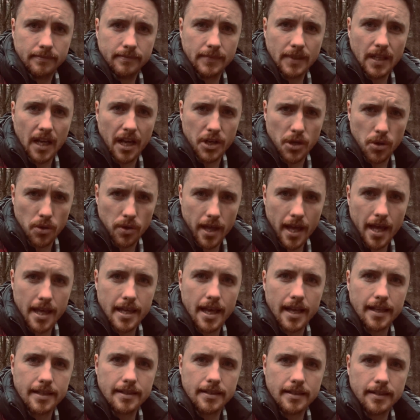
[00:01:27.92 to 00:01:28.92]
Are you there
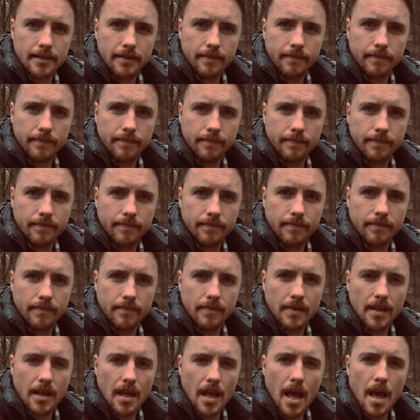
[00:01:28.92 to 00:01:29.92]
yet?
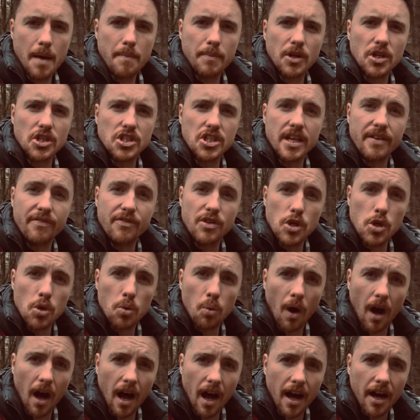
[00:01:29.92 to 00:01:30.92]
Because if you
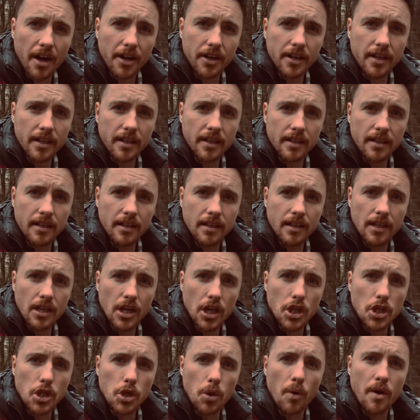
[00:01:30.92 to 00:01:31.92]
are
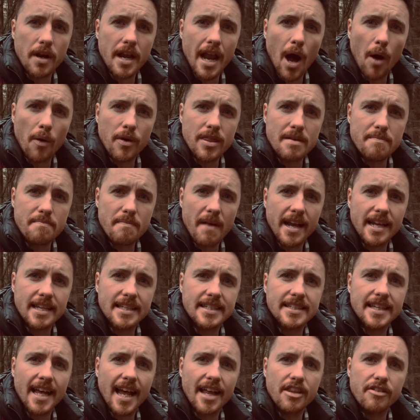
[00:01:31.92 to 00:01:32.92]
now in the
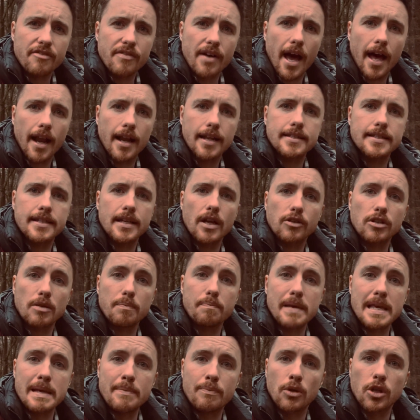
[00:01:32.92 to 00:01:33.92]
mindset and the reality of the
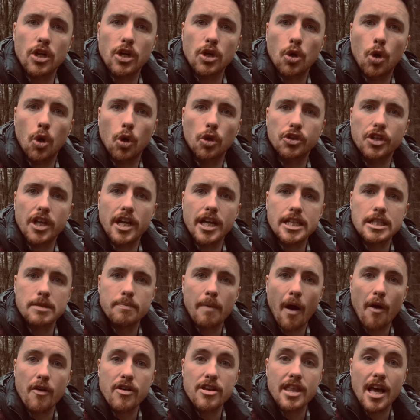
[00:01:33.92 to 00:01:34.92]
people that called Dinas
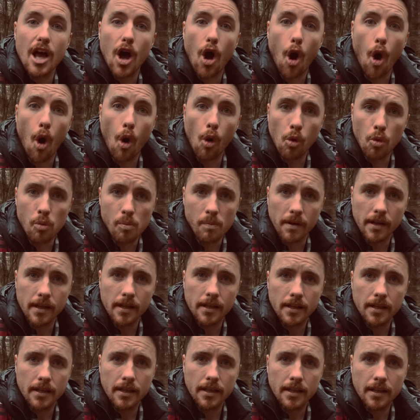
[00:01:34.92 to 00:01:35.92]
Mawddwy their home
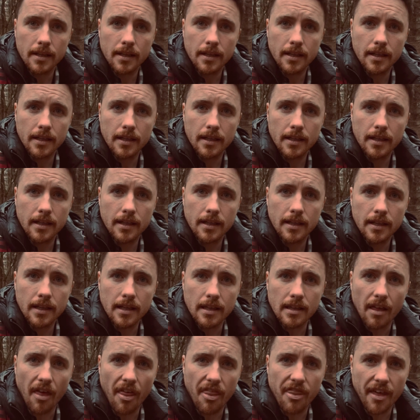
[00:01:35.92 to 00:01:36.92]
in
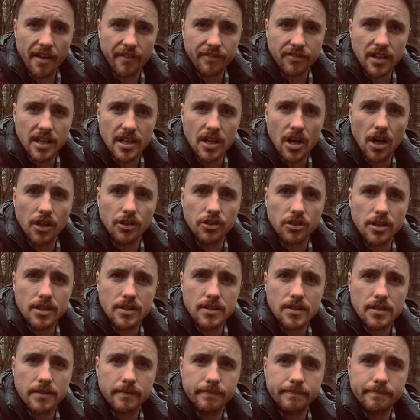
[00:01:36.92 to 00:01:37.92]
their 1500s.